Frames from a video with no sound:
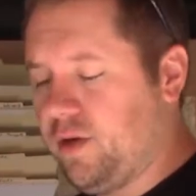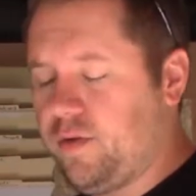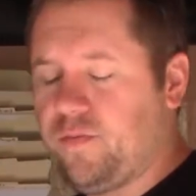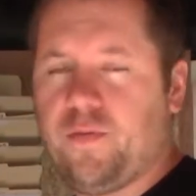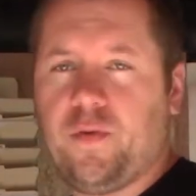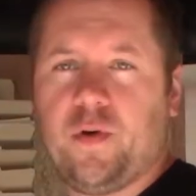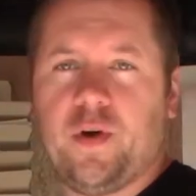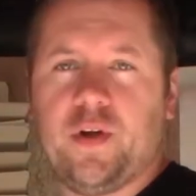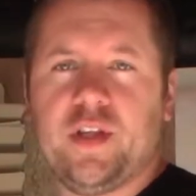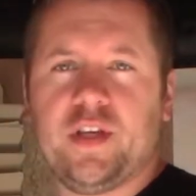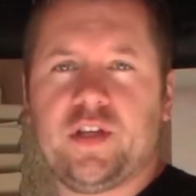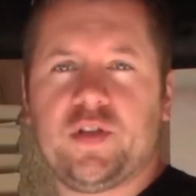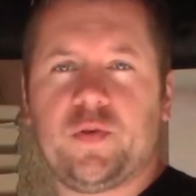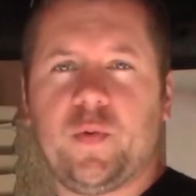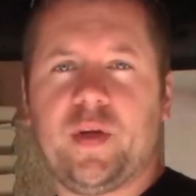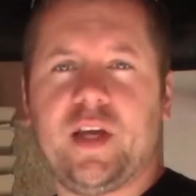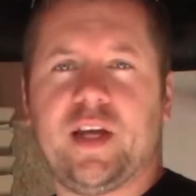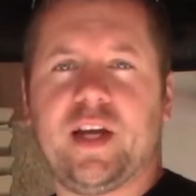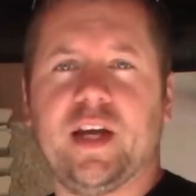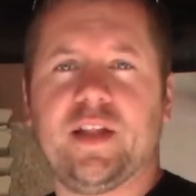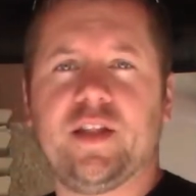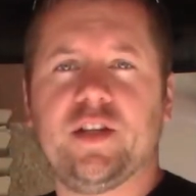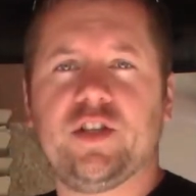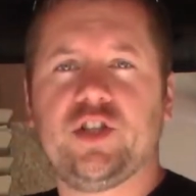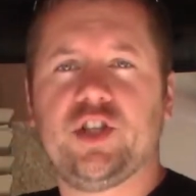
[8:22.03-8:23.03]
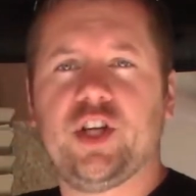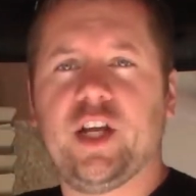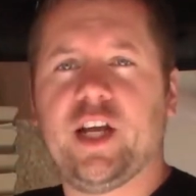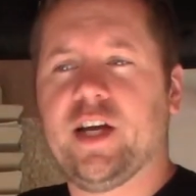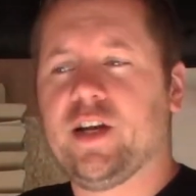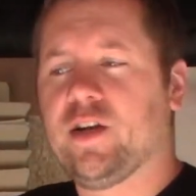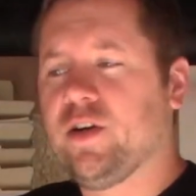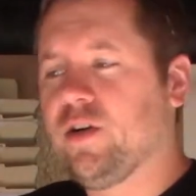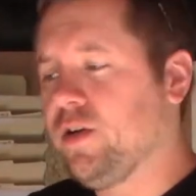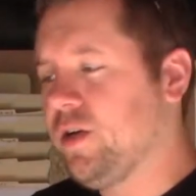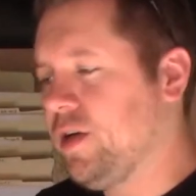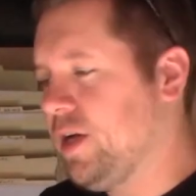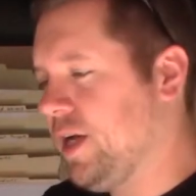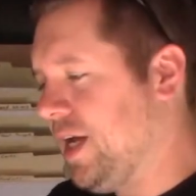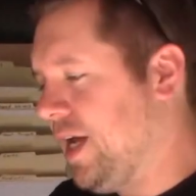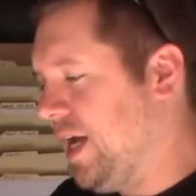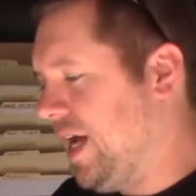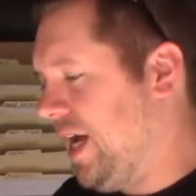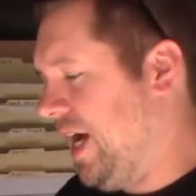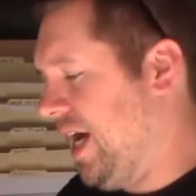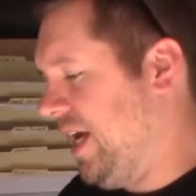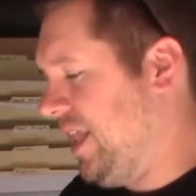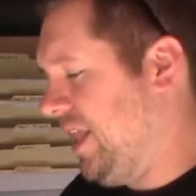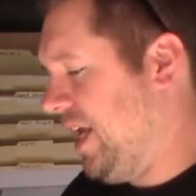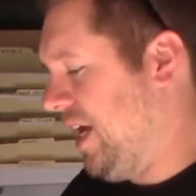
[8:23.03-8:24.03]
for this week on the channel.
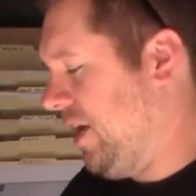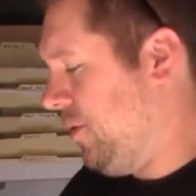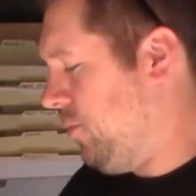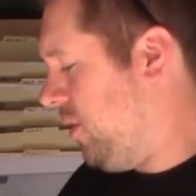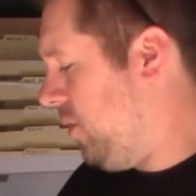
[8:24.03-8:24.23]
And then we